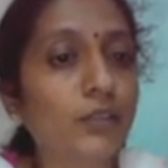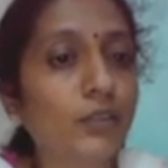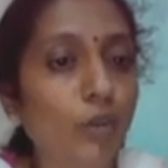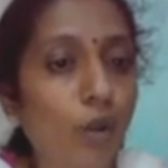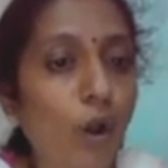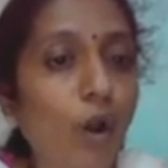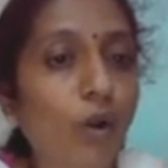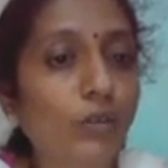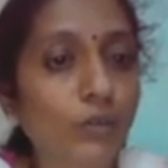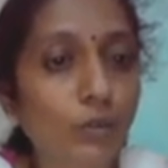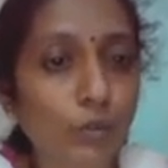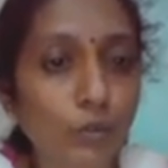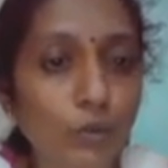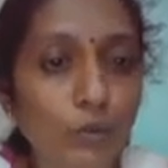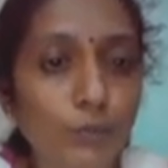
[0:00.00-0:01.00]
locked
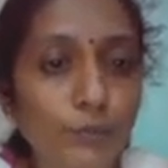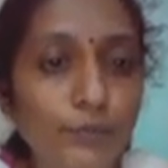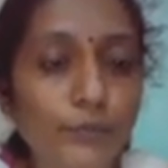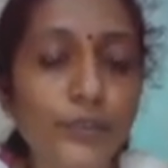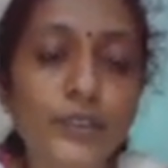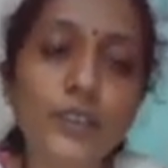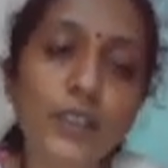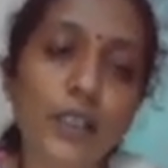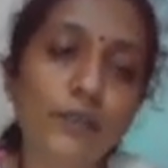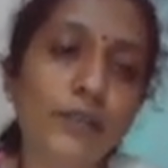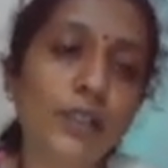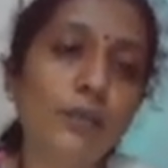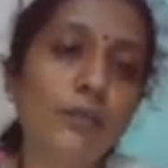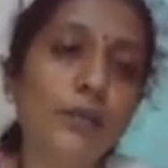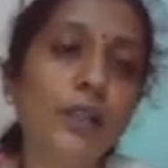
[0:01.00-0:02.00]
loop which is
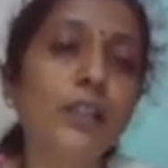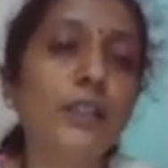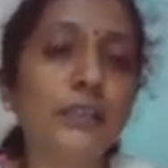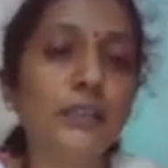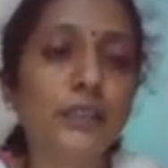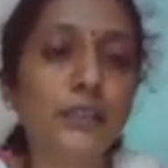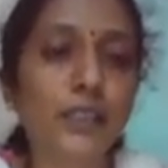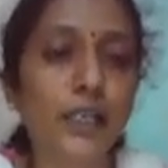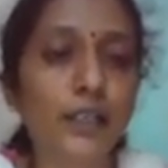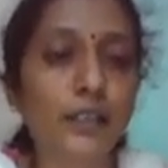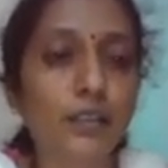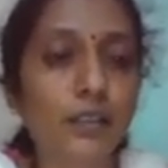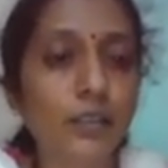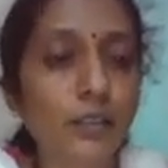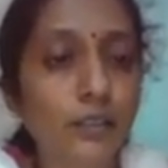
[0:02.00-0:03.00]
available inside
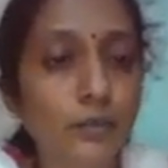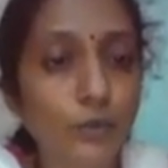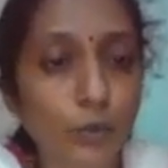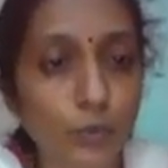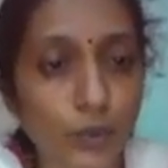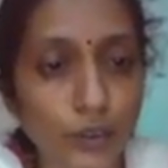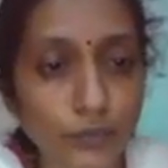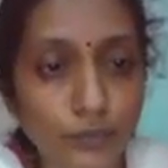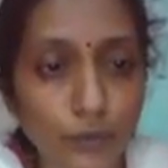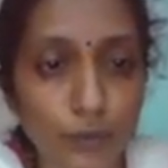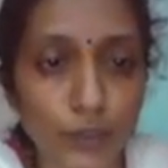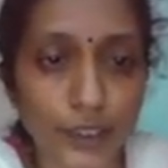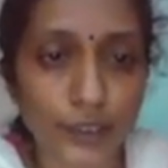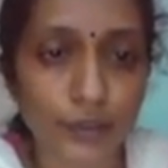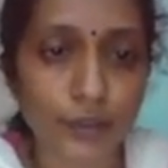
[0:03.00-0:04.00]
the
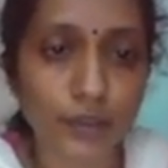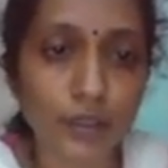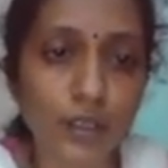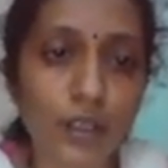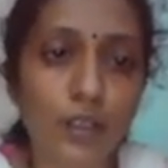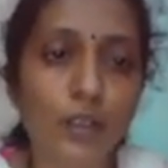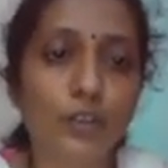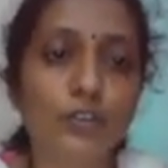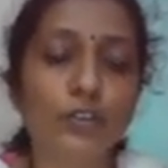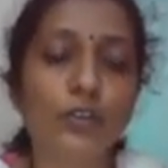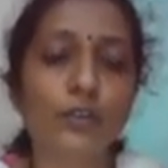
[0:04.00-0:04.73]
2148. So